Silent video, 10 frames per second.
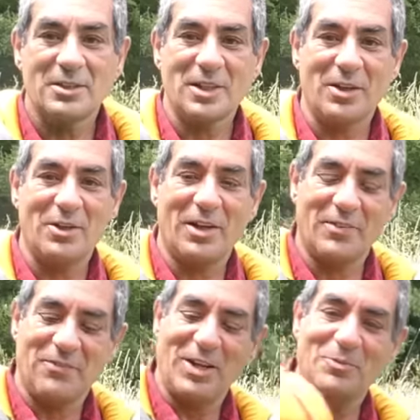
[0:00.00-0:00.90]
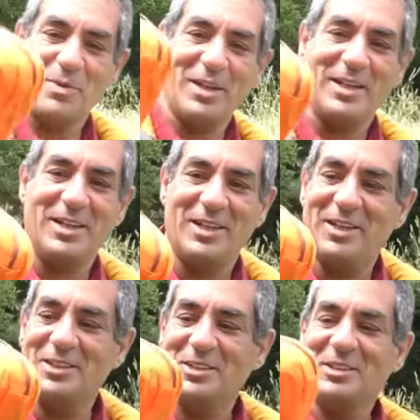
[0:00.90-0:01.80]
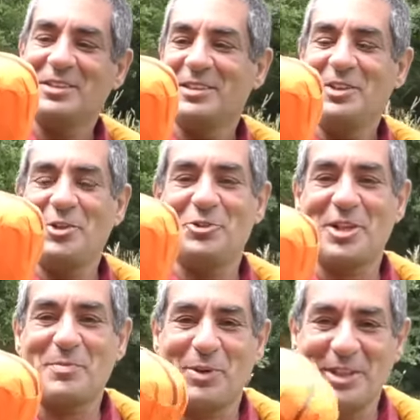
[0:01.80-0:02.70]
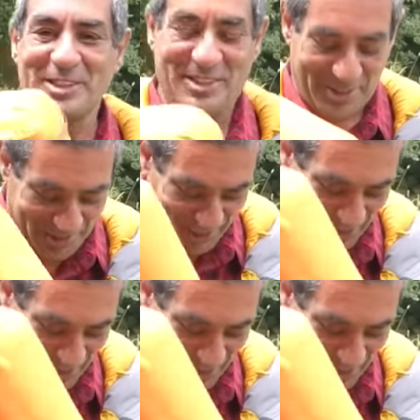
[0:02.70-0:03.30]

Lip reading: So I found my new trig point. It's